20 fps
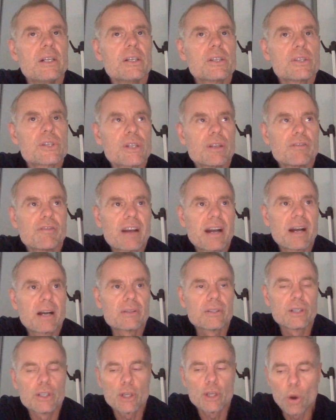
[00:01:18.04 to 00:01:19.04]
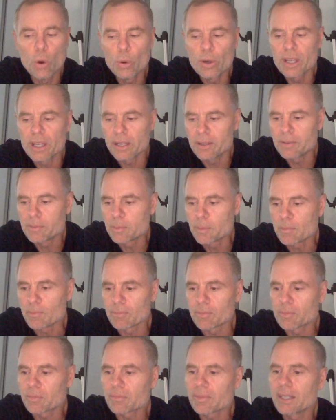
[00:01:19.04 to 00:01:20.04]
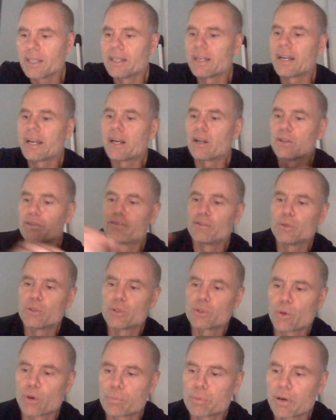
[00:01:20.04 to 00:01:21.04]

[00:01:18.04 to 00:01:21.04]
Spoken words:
she found a yogi in a health food store,